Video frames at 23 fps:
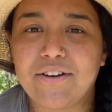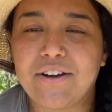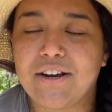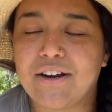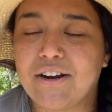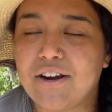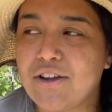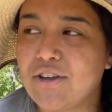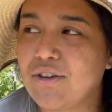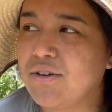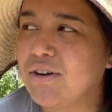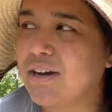here
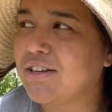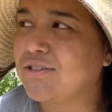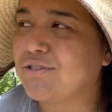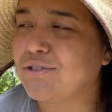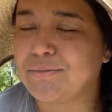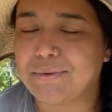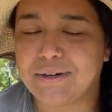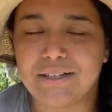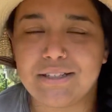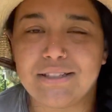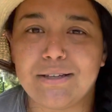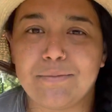and you guys are
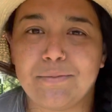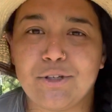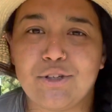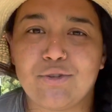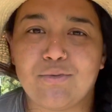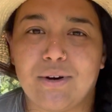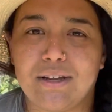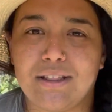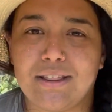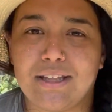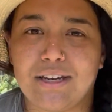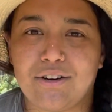about to see me
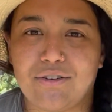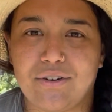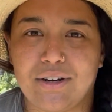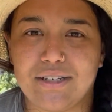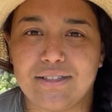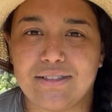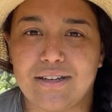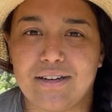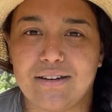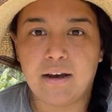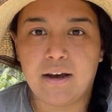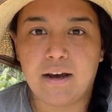sweating like crazy.